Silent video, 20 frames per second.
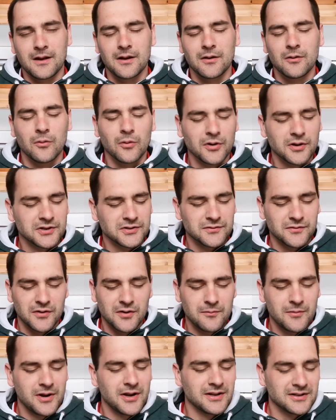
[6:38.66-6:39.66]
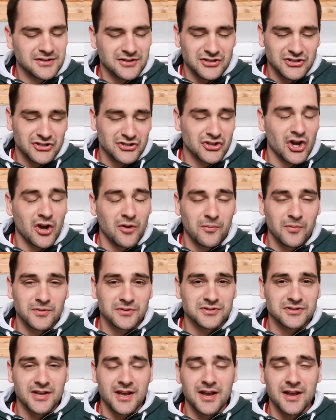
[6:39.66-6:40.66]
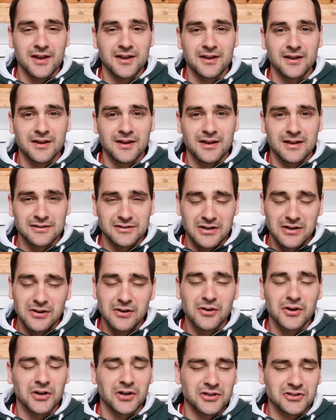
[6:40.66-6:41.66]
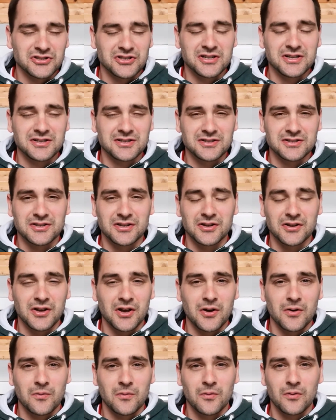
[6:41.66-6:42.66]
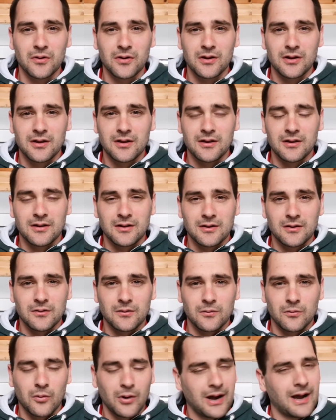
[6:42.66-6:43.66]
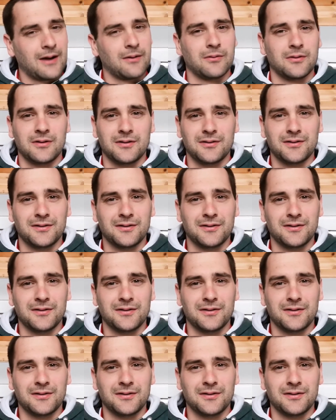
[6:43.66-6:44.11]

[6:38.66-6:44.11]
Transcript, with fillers: And I want us for a minute to stop and say, to look at Jesus and go, wow.